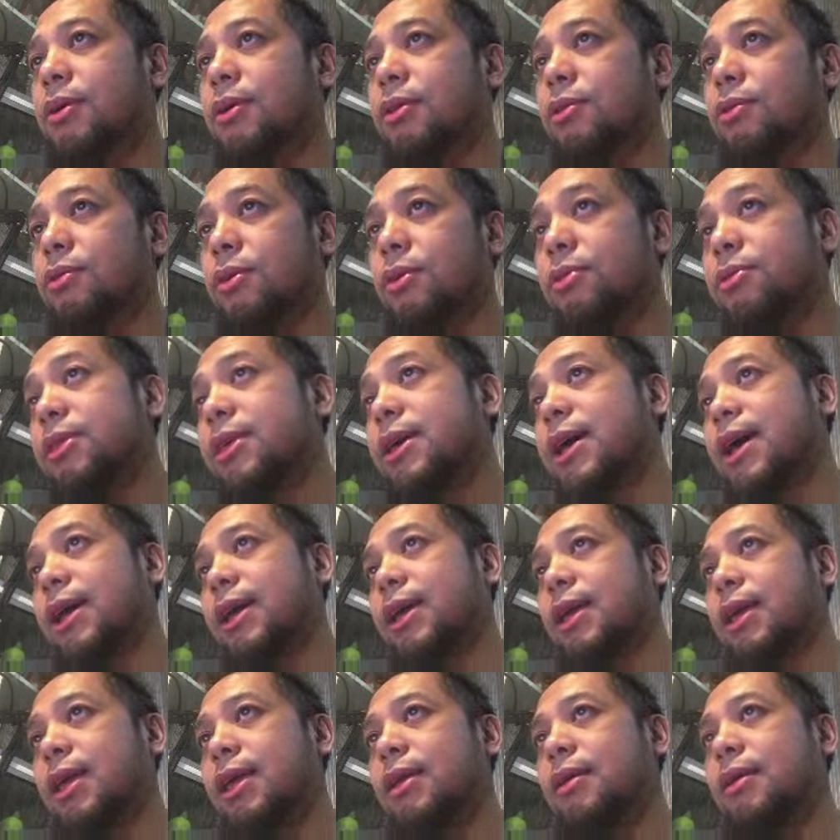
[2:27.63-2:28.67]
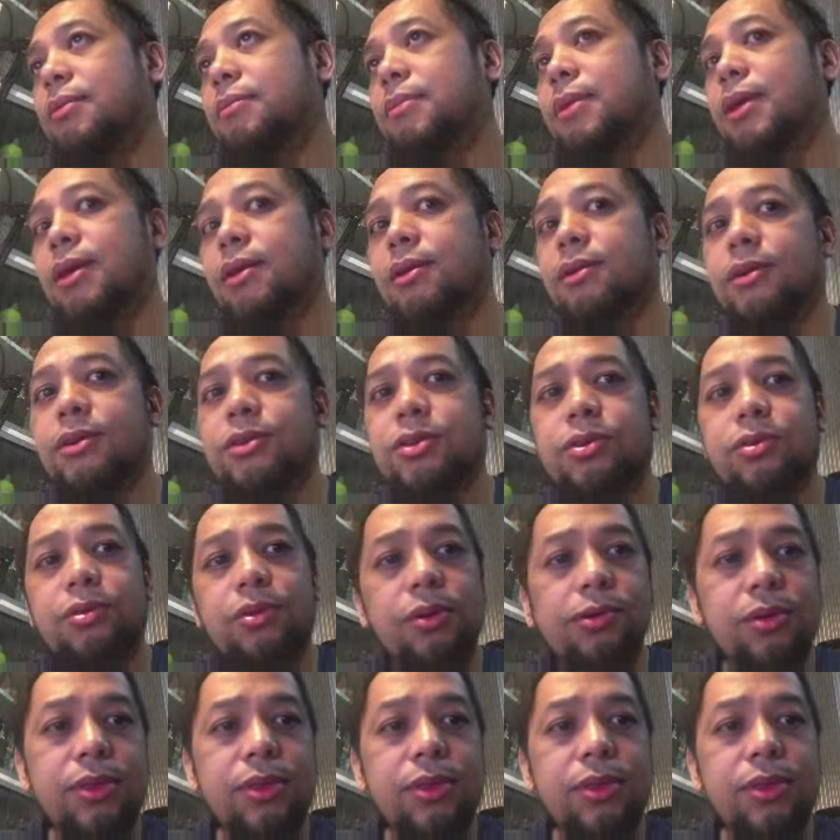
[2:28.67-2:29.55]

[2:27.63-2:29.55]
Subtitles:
growth hacking because growth